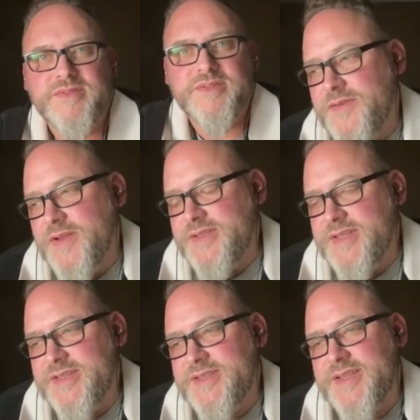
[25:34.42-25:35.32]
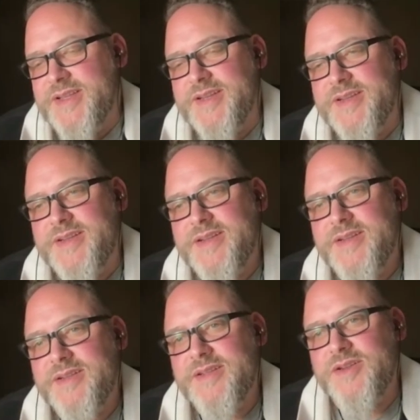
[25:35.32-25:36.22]
I felt that,
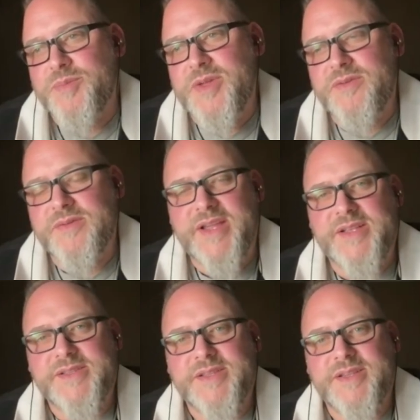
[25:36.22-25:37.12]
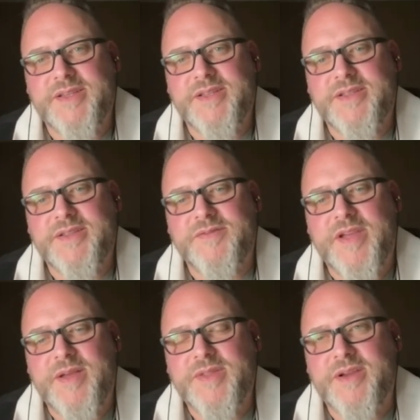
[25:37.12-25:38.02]
being raised in the
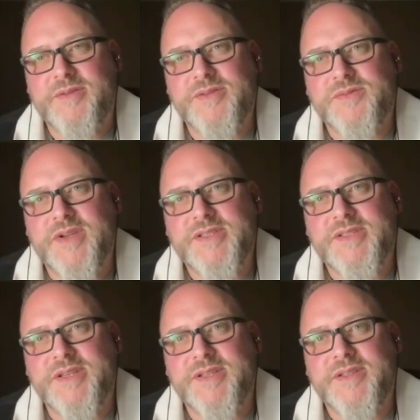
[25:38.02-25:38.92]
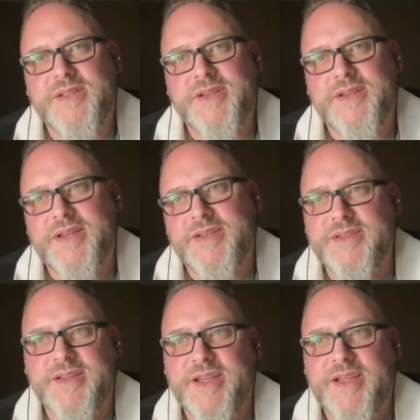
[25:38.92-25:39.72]
family I was raised in, that I didn't